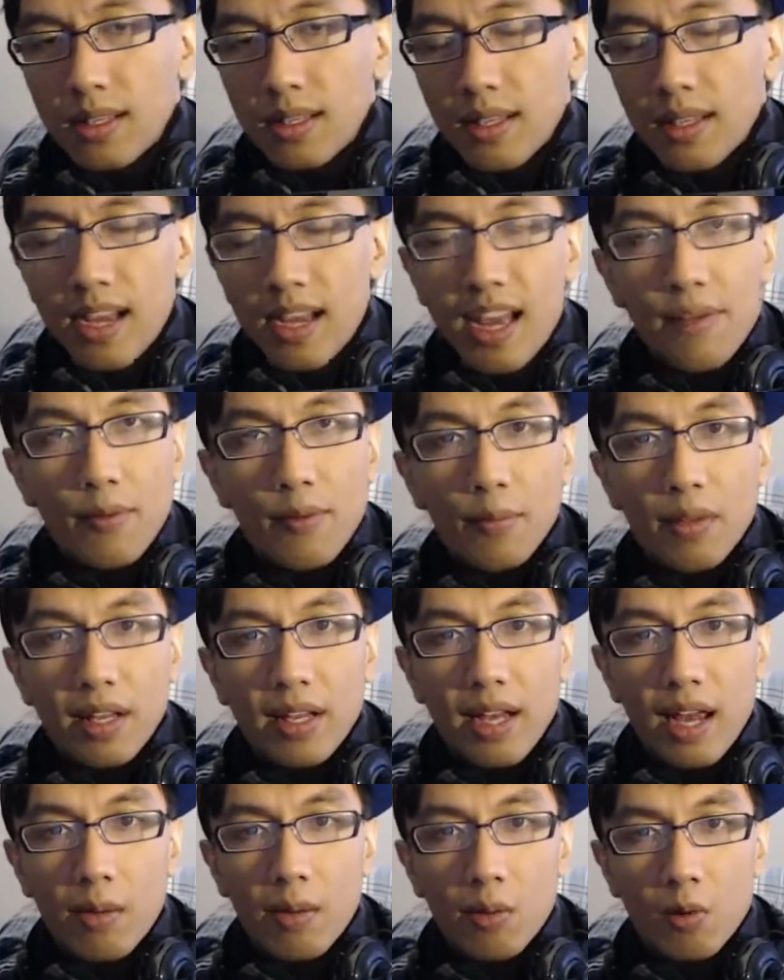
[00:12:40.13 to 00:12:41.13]
I haven't played
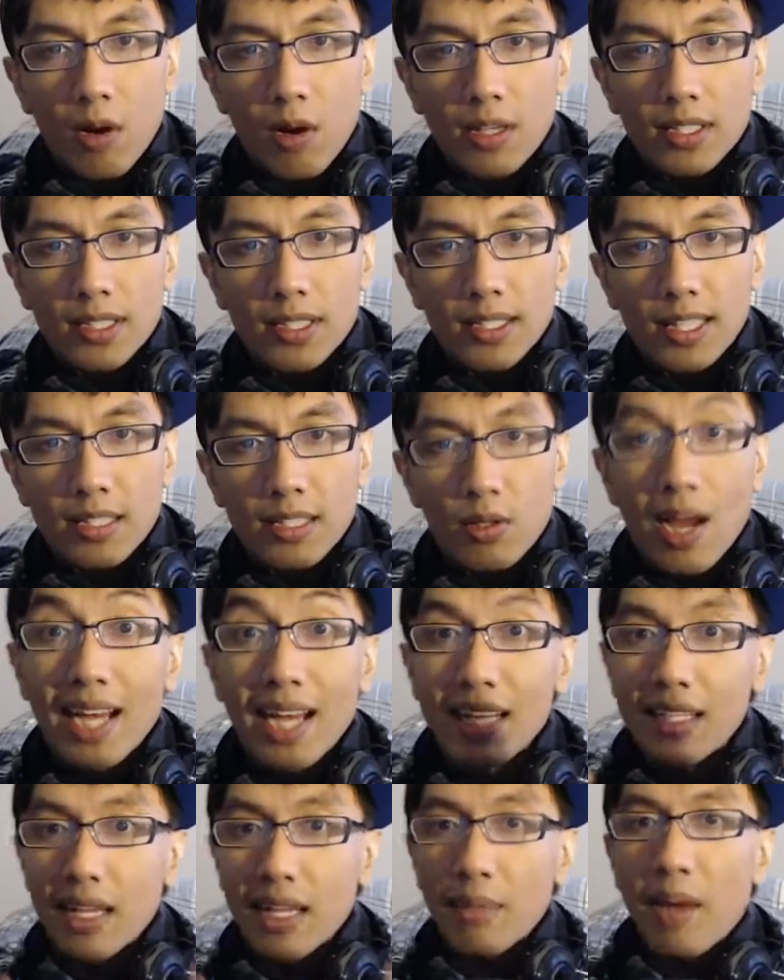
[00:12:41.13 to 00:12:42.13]
Animal Crossing today, so I
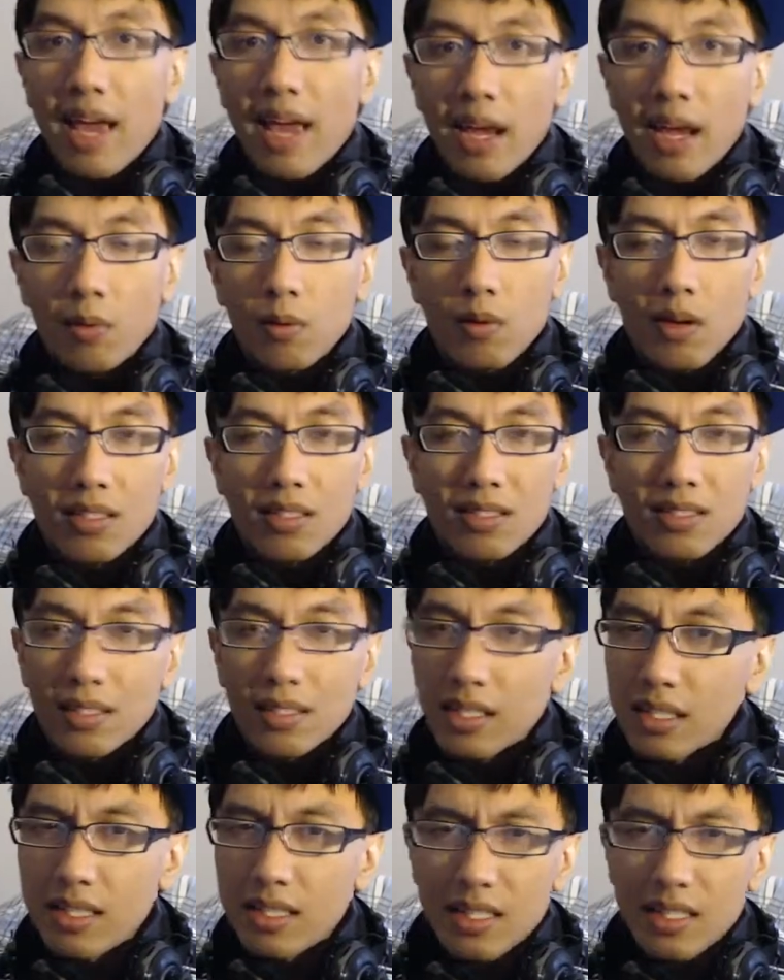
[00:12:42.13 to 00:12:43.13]
need to get my Animal Crossing
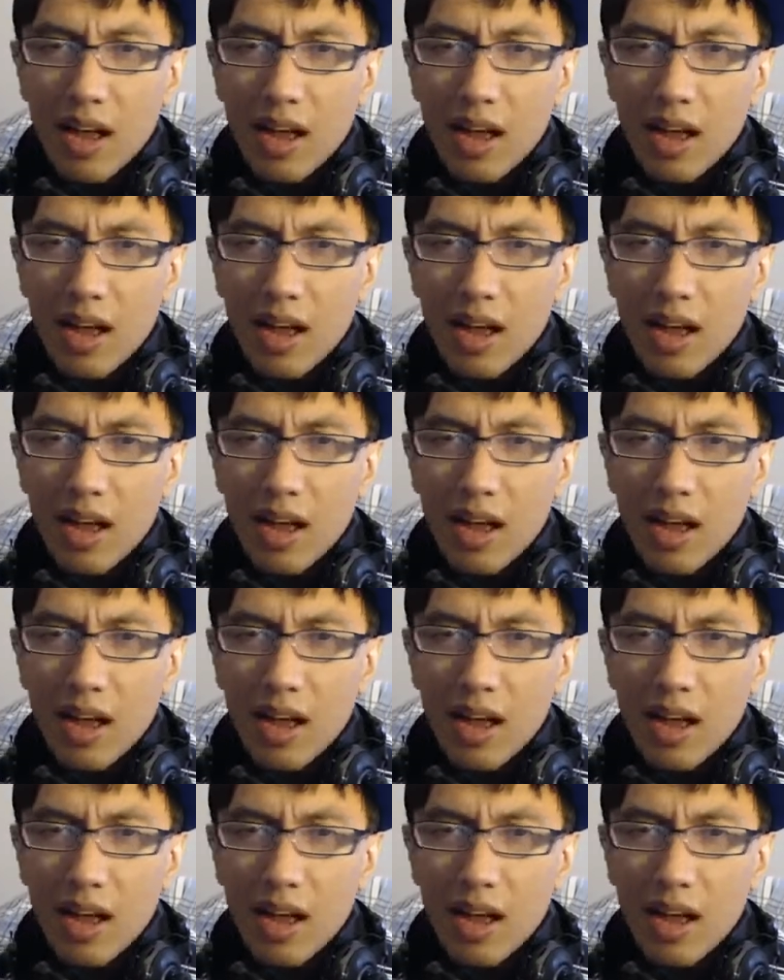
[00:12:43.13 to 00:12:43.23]
because, you know,